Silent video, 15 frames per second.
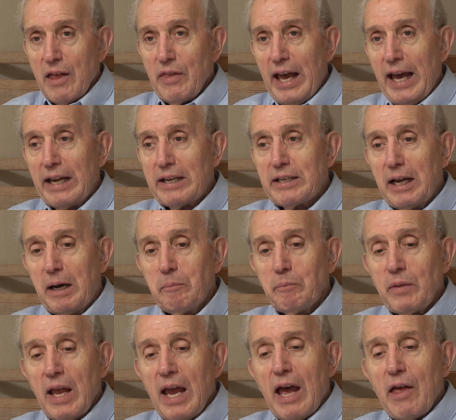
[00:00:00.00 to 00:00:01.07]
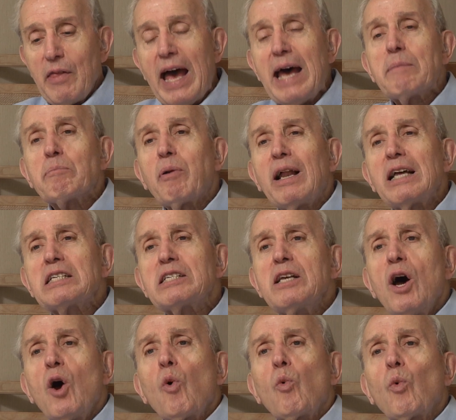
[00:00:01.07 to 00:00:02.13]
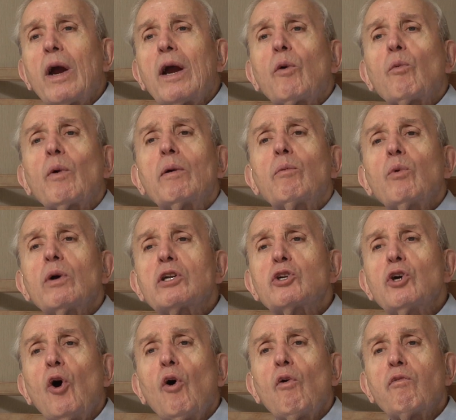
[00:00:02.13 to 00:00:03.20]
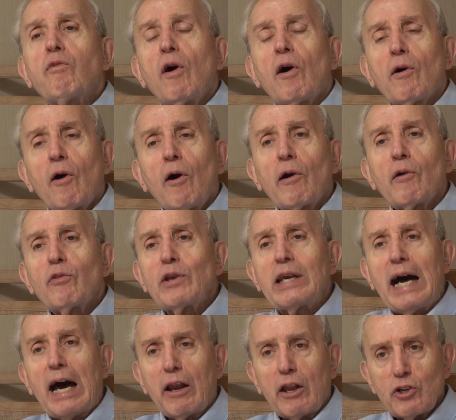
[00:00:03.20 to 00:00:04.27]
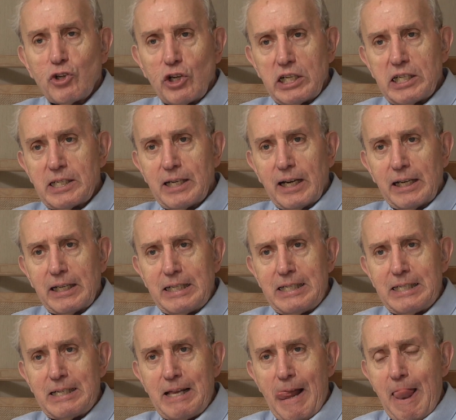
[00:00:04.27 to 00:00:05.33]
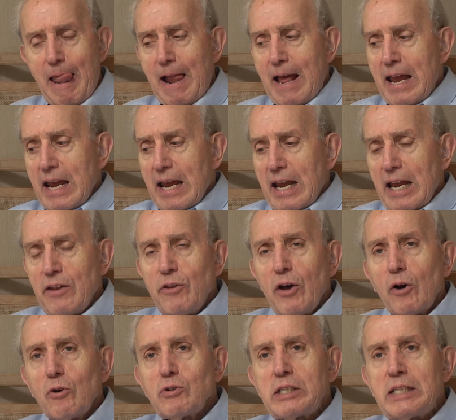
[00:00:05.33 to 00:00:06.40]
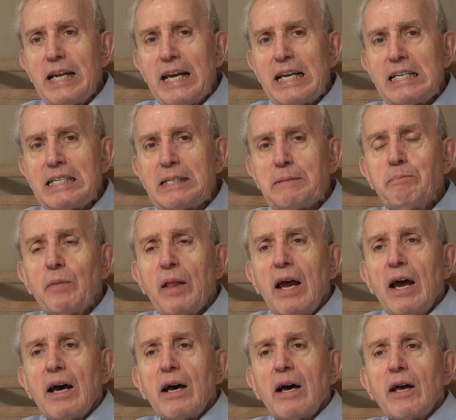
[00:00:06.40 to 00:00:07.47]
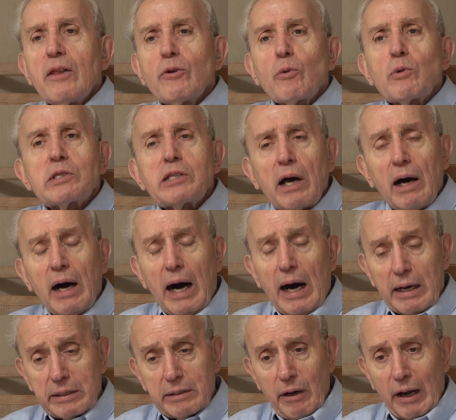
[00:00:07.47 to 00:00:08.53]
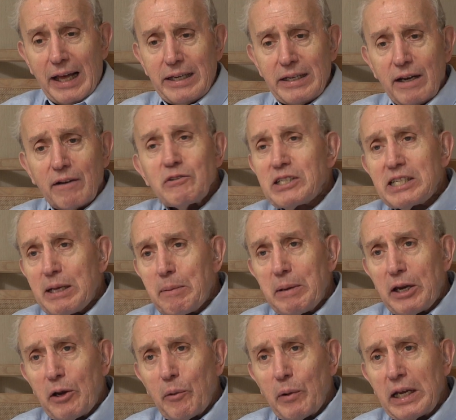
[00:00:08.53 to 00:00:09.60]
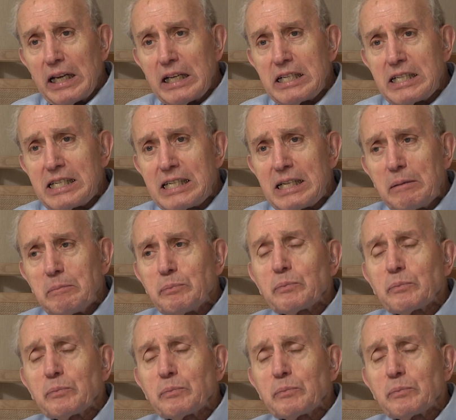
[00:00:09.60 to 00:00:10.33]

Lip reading: That plus where we would go for our theology studies. In those days, there was a glut of seminarians,